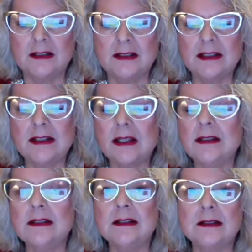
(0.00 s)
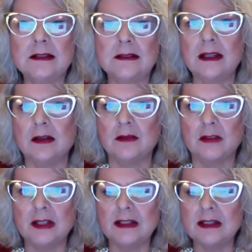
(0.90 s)
studies
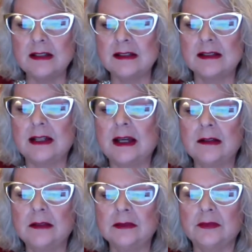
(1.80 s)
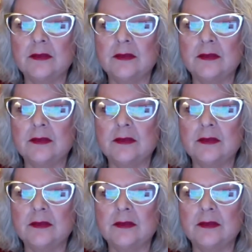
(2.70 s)
decorating, style,